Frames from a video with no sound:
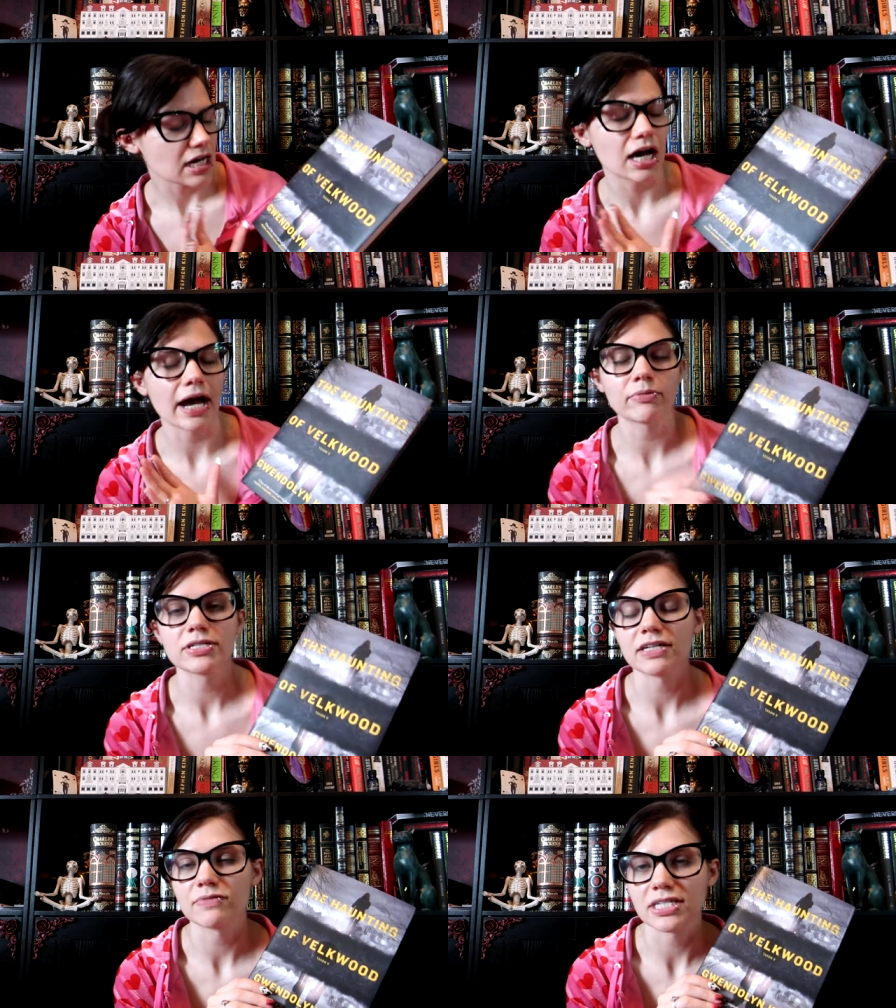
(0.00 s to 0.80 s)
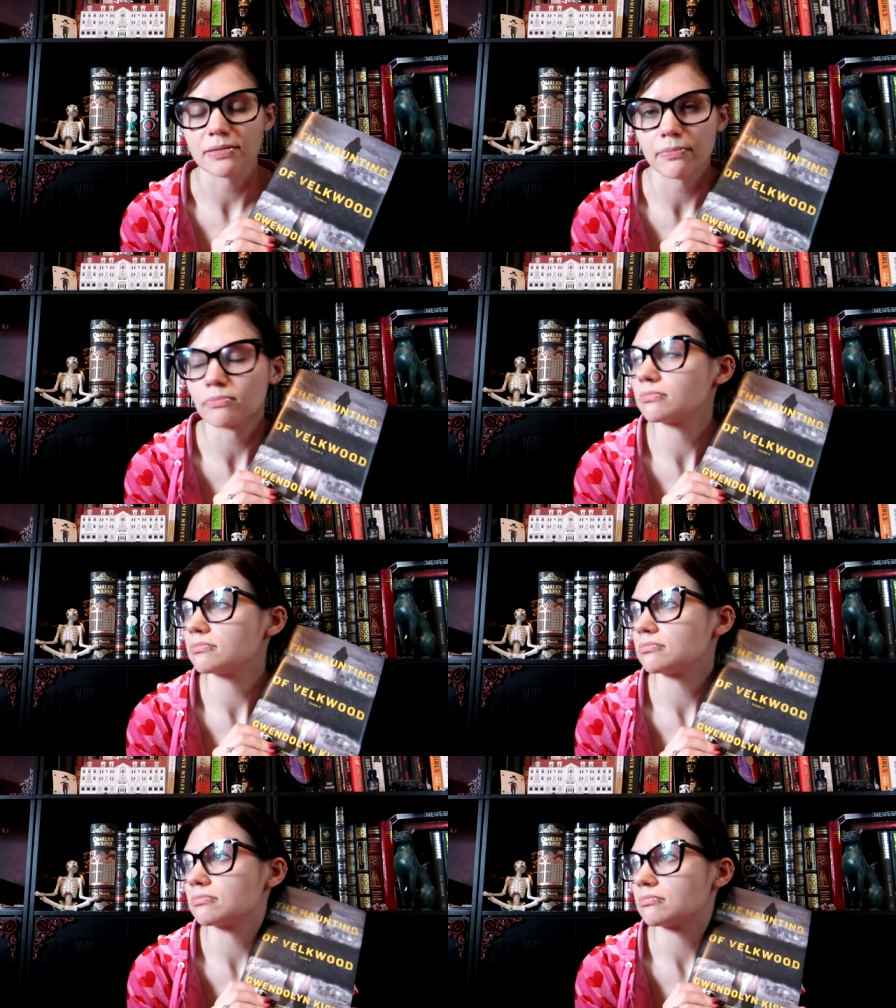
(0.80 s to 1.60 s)
Uh, I received this in...
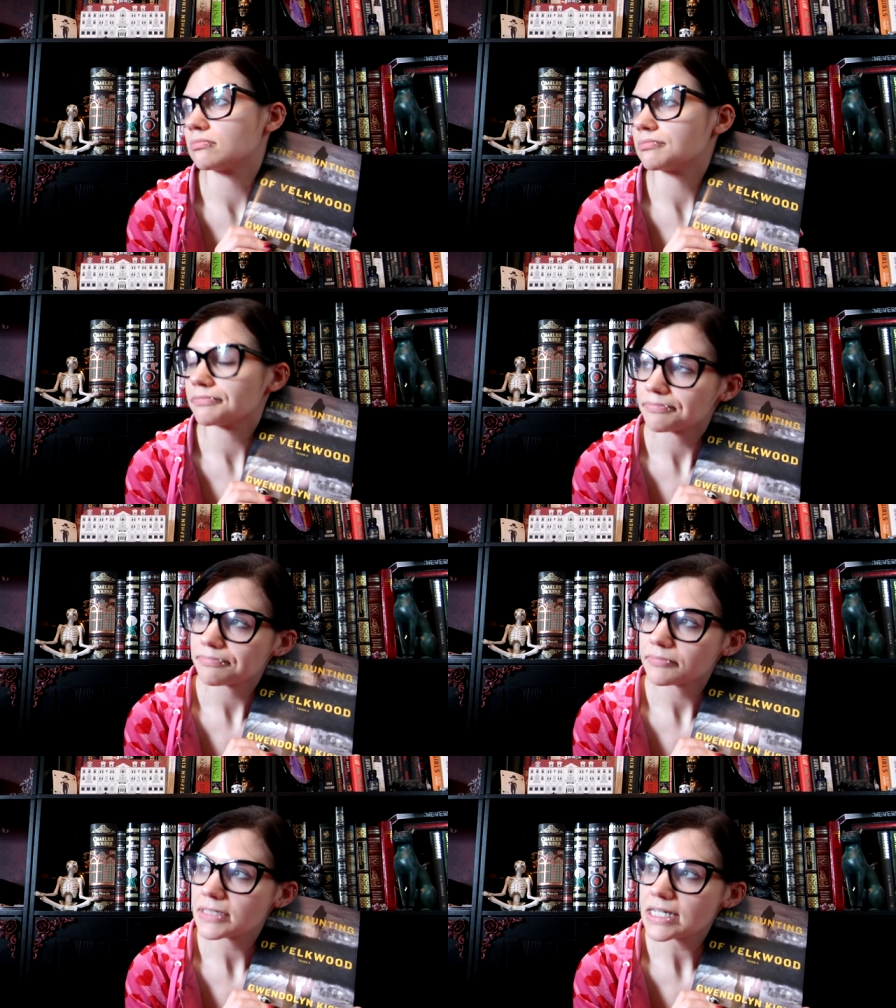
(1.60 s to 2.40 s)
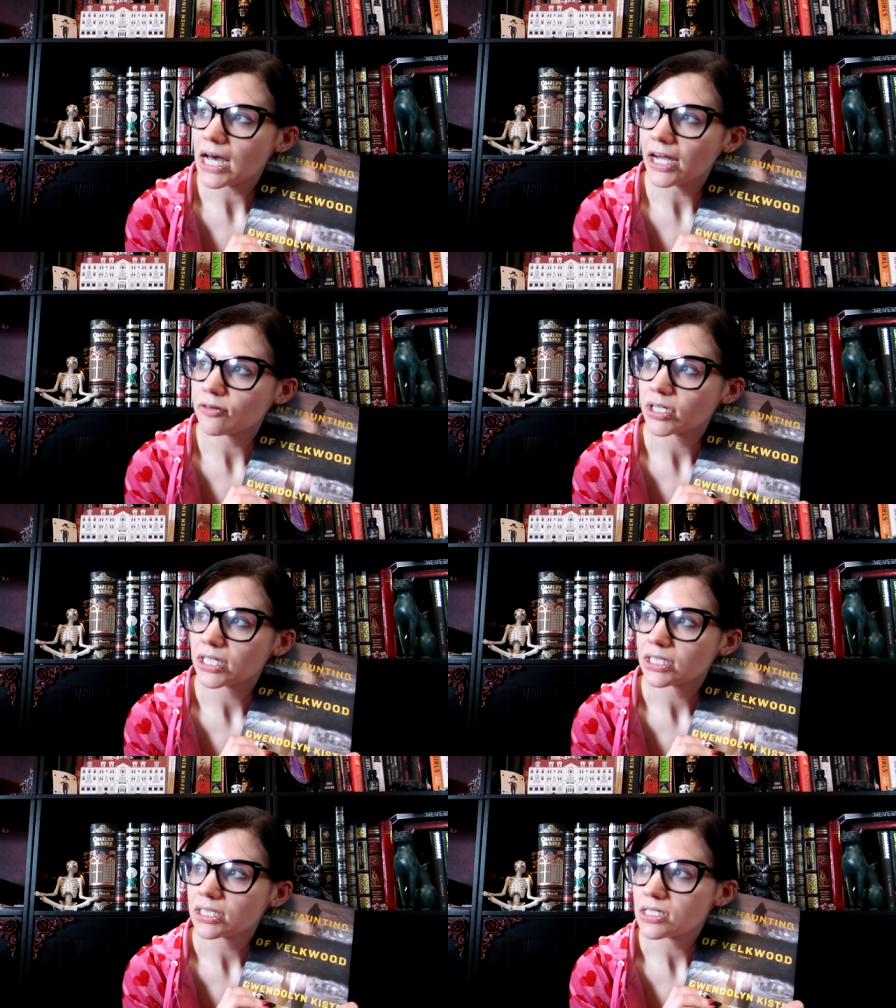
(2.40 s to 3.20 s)

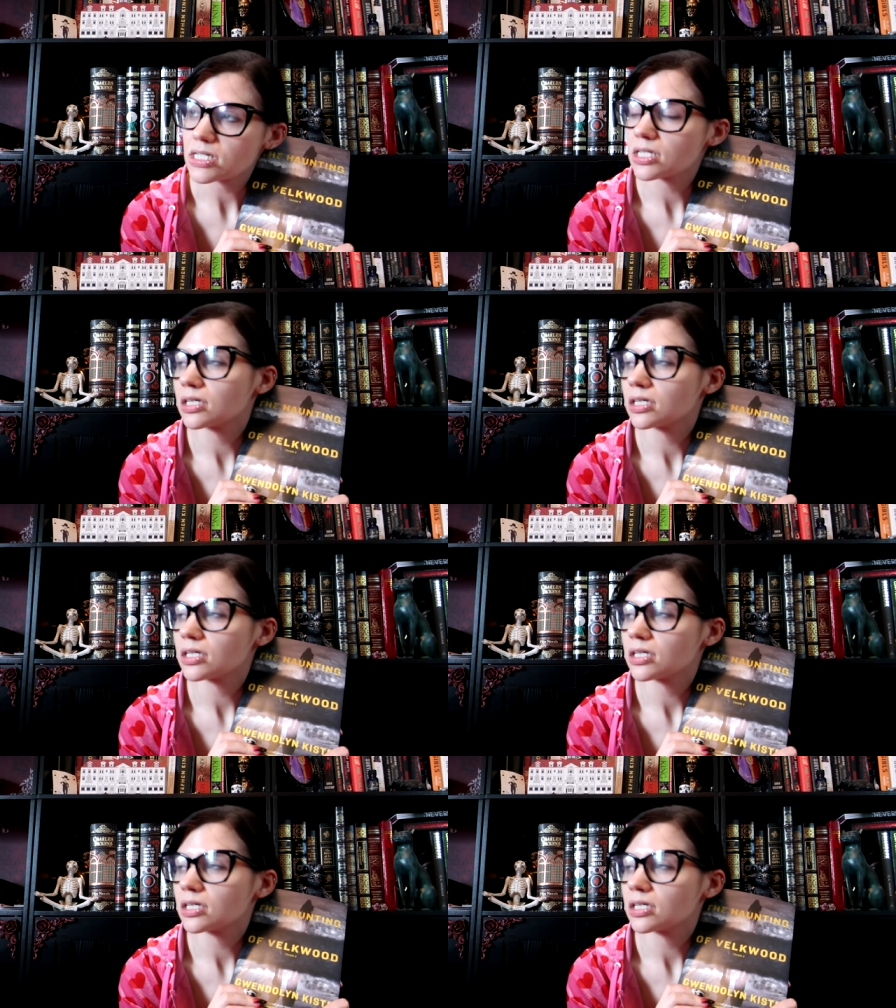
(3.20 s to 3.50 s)
Sirens.